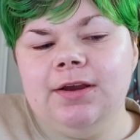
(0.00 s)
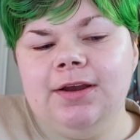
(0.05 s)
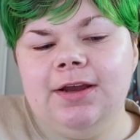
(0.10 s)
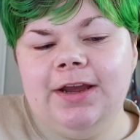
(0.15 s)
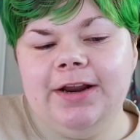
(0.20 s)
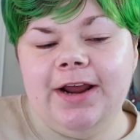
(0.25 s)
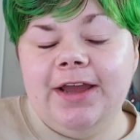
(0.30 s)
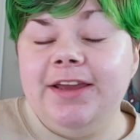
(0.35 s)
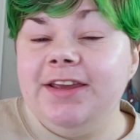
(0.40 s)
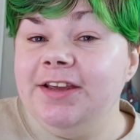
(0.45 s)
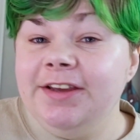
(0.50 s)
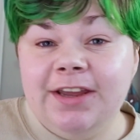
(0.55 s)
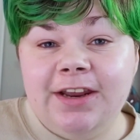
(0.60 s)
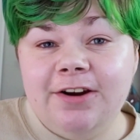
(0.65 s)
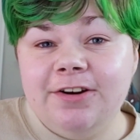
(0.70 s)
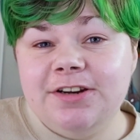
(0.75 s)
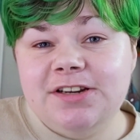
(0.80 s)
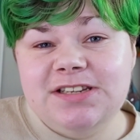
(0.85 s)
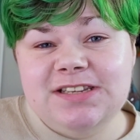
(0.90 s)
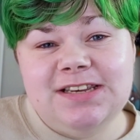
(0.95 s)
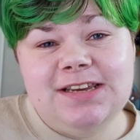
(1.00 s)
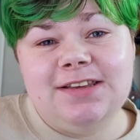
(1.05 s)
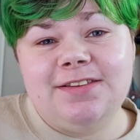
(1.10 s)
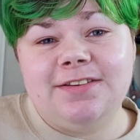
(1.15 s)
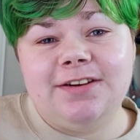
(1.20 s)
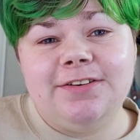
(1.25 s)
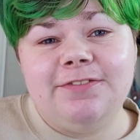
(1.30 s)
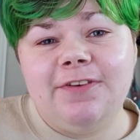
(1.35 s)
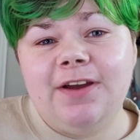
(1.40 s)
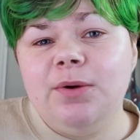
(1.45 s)
And I can guarantee
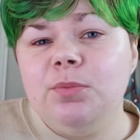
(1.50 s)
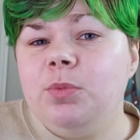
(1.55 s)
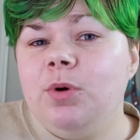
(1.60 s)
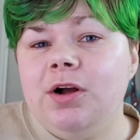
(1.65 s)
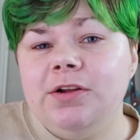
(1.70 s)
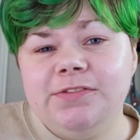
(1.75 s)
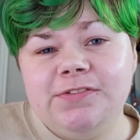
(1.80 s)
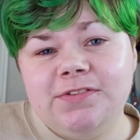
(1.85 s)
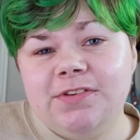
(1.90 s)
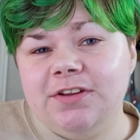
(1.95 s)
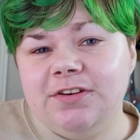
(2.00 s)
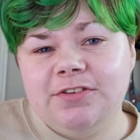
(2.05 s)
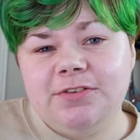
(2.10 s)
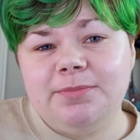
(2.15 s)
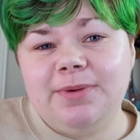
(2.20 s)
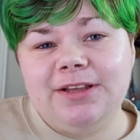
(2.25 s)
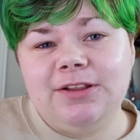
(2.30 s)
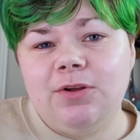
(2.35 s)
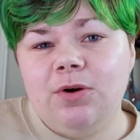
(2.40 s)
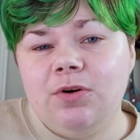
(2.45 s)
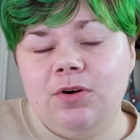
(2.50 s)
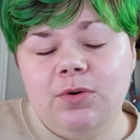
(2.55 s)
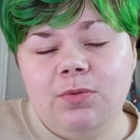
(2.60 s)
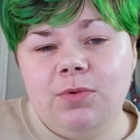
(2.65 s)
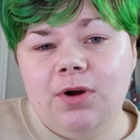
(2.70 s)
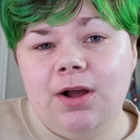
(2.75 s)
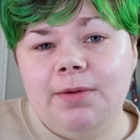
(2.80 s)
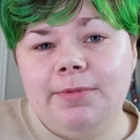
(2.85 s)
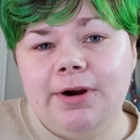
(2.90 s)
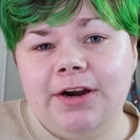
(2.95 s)
that if I waltzed into my local
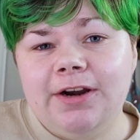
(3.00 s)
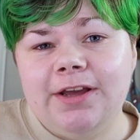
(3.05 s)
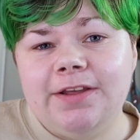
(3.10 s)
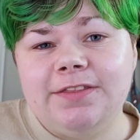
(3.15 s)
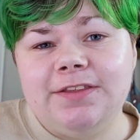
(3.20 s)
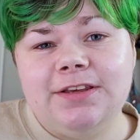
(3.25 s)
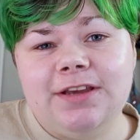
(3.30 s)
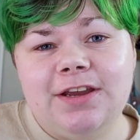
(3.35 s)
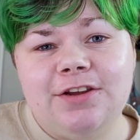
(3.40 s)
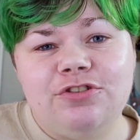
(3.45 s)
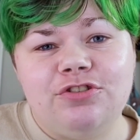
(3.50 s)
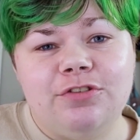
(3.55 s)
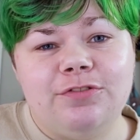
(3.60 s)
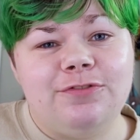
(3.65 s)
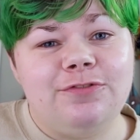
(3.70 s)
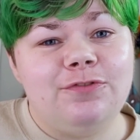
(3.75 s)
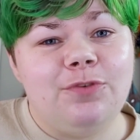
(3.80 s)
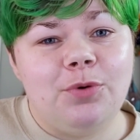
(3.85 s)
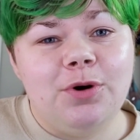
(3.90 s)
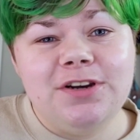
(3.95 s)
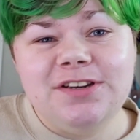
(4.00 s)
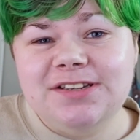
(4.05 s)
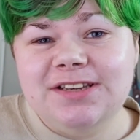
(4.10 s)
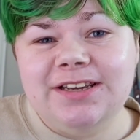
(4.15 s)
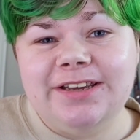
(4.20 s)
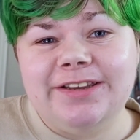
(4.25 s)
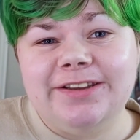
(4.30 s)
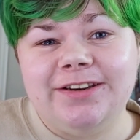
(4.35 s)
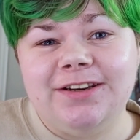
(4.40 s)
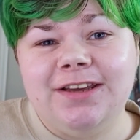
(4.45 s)
Walmart at the age of
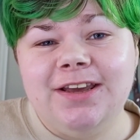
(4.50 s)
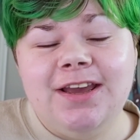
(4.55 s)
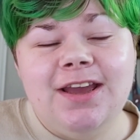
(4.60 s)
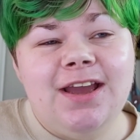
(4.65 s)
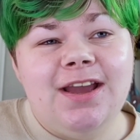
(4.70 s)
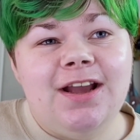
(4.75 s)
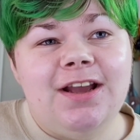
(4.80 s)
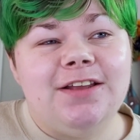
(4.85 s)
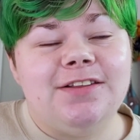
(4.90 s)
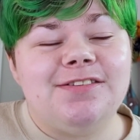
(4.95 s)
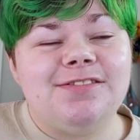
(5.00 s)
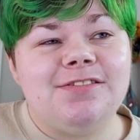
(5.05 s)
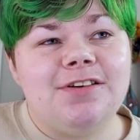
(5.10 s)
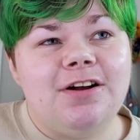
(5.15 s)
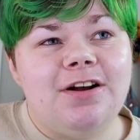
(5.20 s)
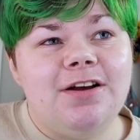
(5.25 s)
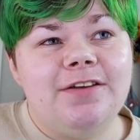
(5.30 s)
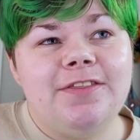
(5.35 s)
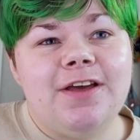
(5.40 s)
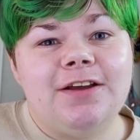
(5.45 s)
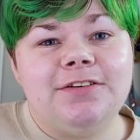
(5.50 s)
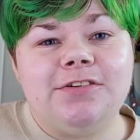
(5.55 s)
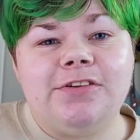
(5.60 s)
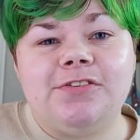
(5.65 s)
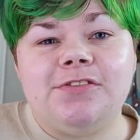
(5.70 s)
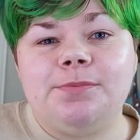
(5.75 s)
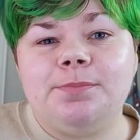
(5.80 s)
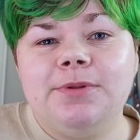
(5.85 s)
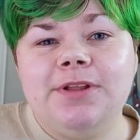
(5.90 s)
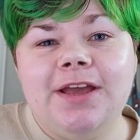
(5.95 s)
14 and saw that
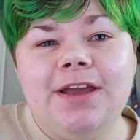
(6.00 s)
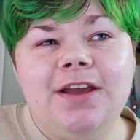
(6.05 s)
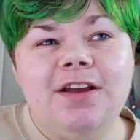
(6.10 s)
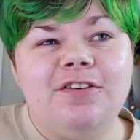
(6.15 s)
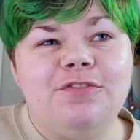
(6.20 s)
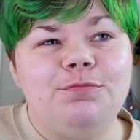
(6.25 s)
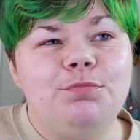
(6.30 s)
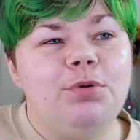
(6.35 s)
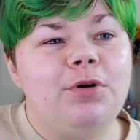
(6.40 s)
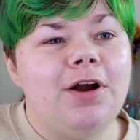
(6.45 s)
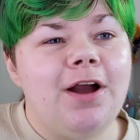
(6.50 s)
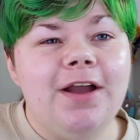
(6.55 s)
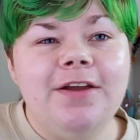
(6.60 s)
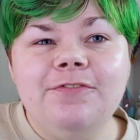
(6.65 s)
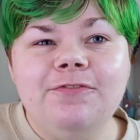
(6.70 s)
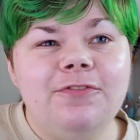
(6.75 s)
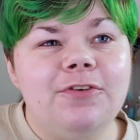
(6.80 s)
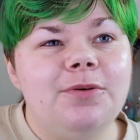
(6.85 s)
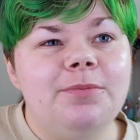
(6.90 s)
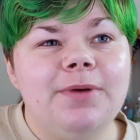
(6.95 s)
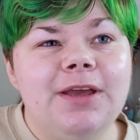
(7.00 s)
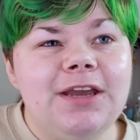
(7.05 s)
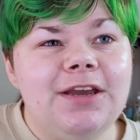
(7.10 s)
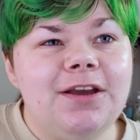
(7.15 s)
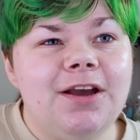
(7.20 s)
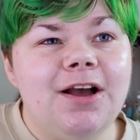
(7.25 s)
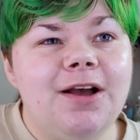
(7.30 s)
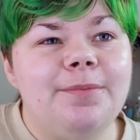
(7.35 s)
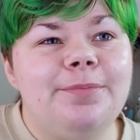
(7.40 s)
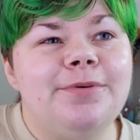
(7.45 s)
display of prideful
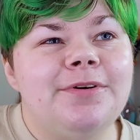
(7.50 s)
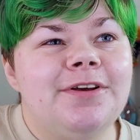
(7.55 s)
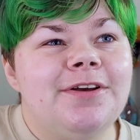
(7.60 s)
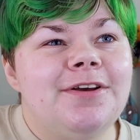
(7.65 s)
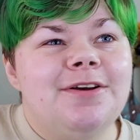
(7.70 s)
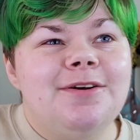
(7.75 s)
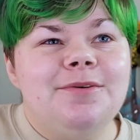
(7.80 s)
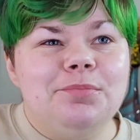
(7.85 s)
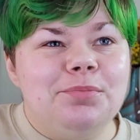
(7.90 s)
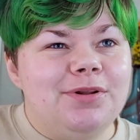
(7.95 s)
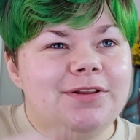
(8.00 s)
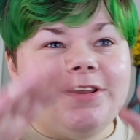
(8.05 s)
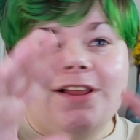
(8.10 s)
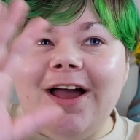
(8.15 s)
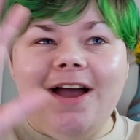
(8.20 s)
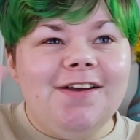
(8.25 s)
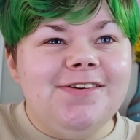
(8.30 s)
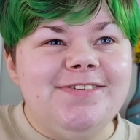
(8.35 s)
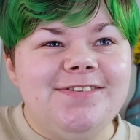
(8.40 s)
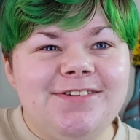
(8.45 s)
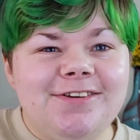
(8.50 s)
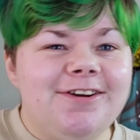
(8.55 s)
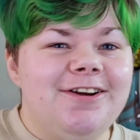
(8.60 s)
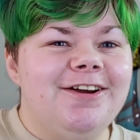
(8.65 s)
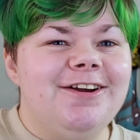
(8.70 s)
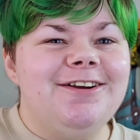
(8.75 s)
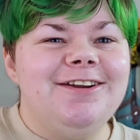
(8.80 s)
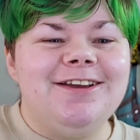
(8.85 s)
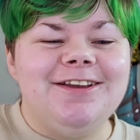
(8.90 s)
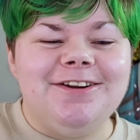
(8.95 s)
makeup,
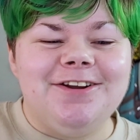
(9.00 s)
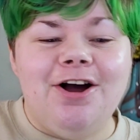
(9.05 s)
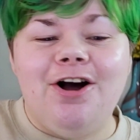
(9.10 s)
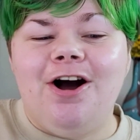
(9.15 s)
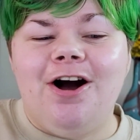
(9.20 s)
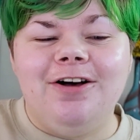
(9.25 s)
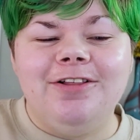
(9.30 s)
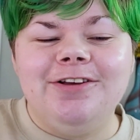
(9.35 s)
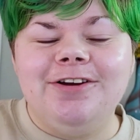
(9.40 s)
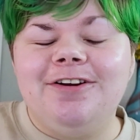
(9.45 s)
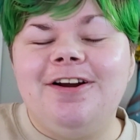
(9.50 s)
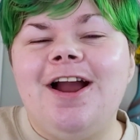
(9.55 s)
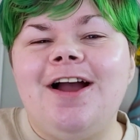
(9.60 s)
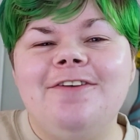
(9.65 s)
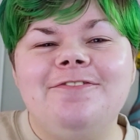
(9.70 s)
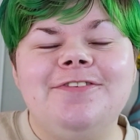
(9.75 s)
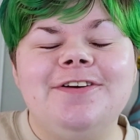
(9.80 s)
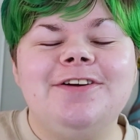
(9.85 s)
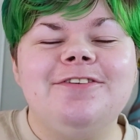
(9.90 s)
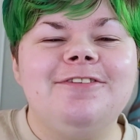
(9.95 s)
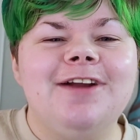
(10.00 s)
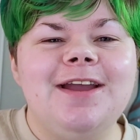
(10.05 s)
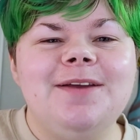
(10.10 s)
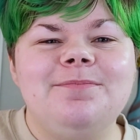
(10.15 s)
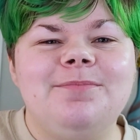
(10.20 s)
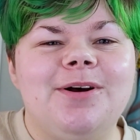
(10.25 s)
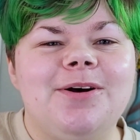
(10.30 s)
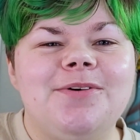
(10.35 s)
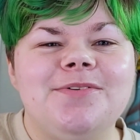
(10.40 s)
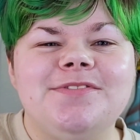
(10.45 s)
plastered in holographic
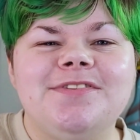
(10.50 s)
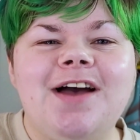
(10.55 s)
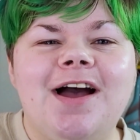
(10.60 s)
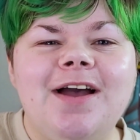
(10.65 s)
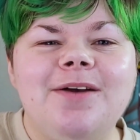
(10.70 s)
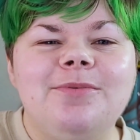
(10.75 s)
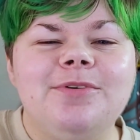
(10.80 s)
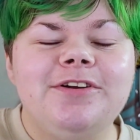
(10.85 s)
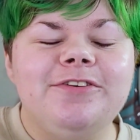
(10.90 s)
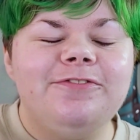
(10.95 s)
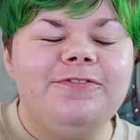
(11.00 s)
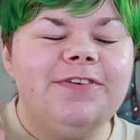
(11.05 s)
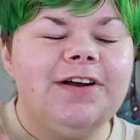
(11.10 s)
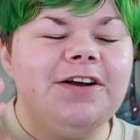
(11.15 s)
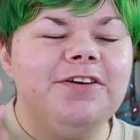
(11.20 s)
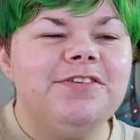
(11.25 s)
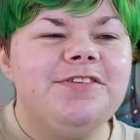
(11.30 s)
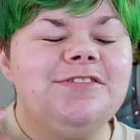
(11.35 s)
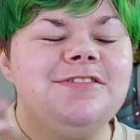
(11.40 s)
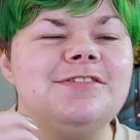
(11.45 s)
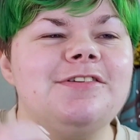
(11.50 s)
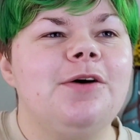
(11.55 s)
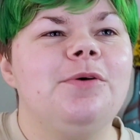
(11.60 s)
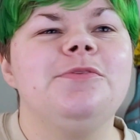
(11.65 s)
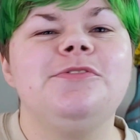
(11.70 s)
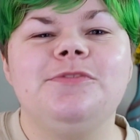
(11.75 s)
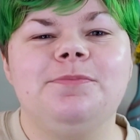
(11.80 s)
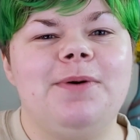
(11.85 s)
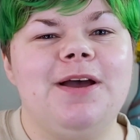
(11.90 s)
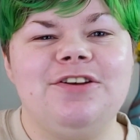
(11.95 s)
rainbows, I would have felt so
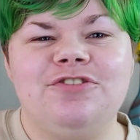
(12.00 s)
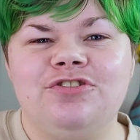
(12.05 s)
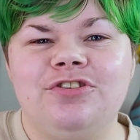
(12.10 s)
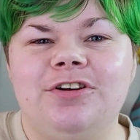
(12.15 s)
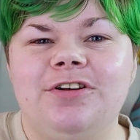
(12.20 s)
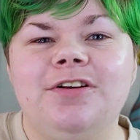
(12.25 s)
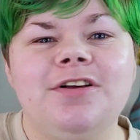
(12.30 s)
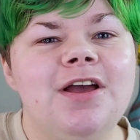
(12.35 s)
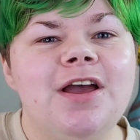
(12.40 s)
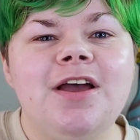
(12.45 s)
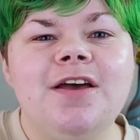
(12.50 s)
special.